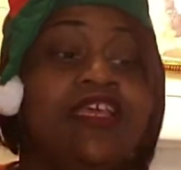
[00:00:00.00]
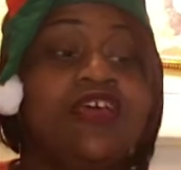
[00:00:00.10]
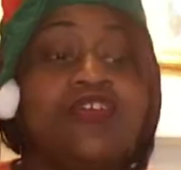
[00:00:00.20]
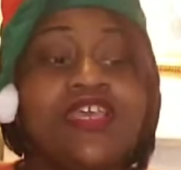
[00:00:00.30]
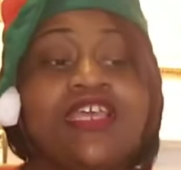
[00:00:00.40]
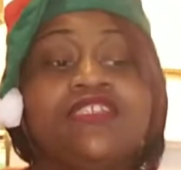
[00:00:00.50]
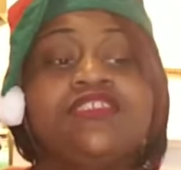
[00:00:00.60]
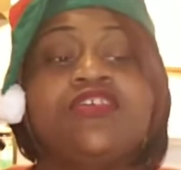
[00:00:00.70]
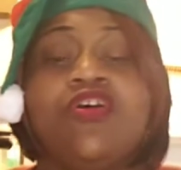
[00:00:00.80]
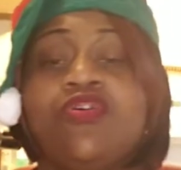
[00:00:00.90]
Okay,
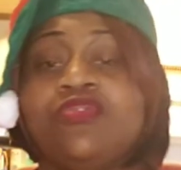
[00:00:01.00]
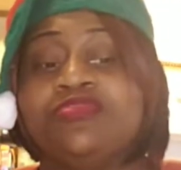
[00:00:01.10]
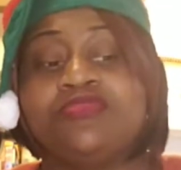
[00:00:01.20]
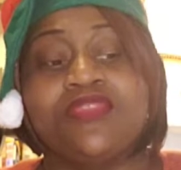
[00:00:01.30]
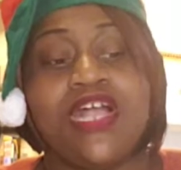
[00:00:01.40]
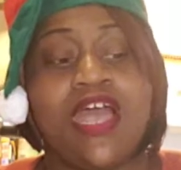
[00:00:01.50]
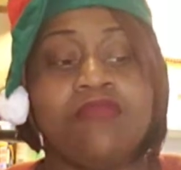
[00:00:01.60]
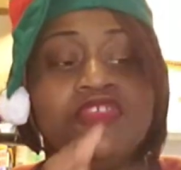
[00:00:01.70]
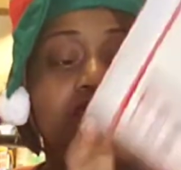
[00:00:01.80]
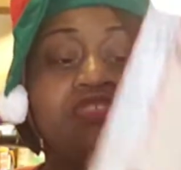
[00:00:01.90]
so
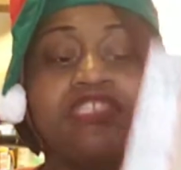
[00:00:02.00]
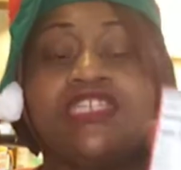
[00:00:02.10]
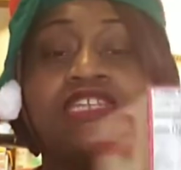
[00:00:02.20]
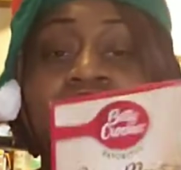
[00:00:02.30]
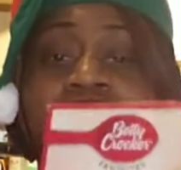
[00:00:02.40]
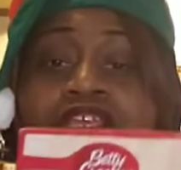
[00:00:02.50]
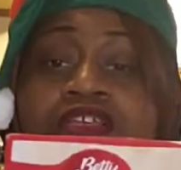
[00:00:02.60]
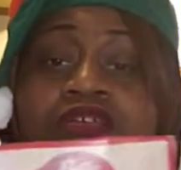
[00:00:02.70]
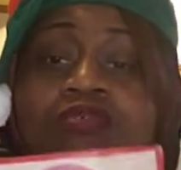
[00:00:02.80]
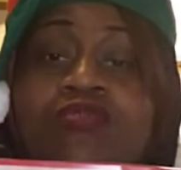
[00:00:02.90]
I'm using a
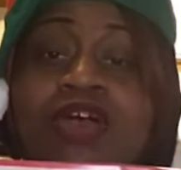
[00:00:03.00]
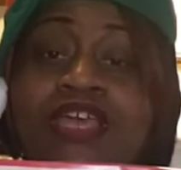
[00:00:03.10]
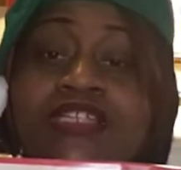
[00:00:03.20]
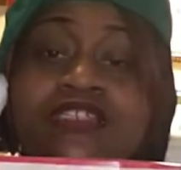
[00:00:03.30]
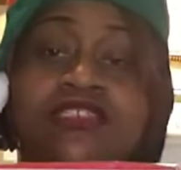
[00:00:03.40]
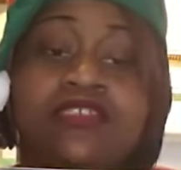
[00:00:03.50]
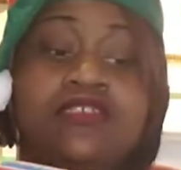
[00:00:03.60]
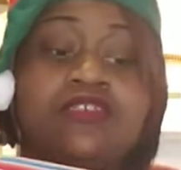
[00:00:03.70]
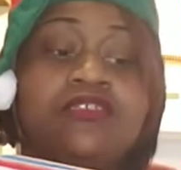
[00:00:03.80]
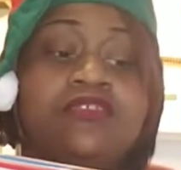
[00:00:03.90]
white
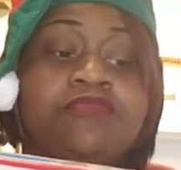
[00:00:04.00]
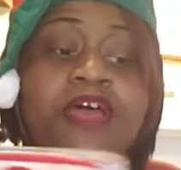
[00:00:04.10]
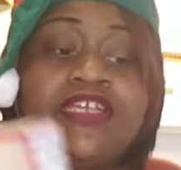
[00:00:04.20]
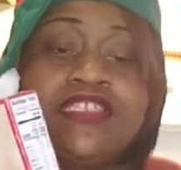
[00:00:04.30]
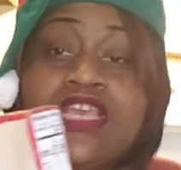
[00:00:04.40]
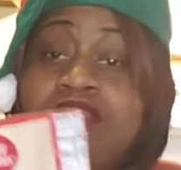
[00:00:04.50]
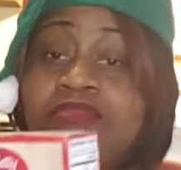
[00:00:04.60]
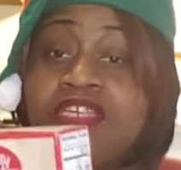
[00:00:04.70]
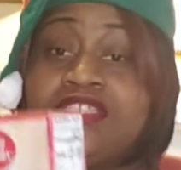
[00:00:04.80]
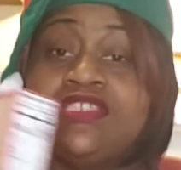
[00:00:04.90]
box cake
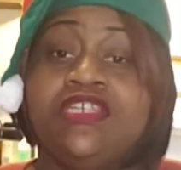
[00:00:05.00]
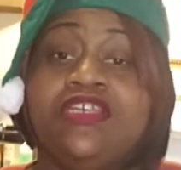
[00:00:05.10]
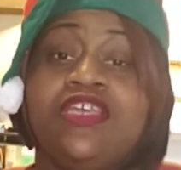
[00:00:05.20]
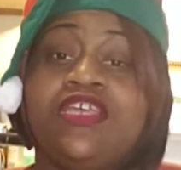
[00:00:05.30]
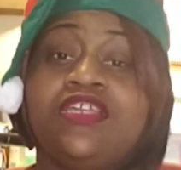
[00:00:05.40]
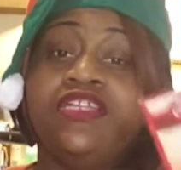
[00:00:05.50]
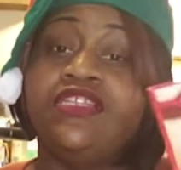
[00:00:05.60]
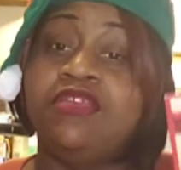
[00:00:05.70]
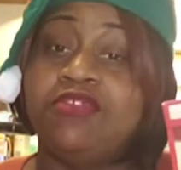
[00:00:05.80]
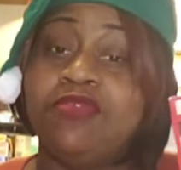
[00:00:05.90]
mix and a
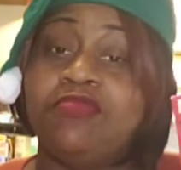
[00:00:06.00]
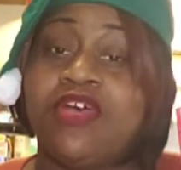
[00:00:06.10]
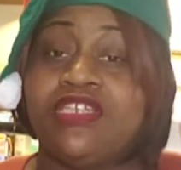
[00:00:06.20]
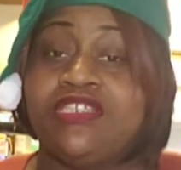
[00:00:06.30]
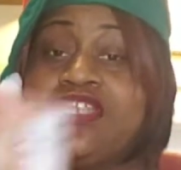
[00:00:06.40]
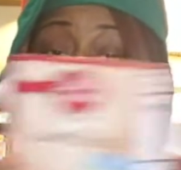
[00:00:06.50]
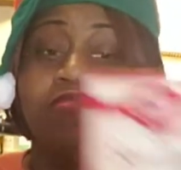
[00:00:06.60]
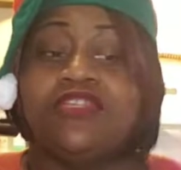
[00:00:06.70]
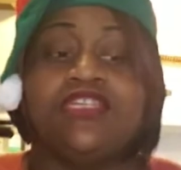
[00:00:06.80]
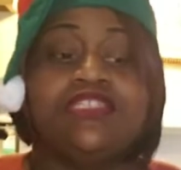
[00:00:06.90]
lemon box cake
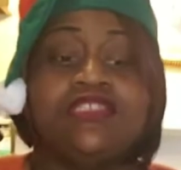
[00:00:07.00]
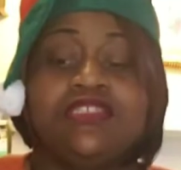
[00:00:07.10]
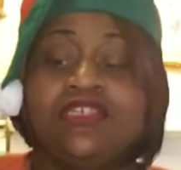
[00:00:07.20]
mix.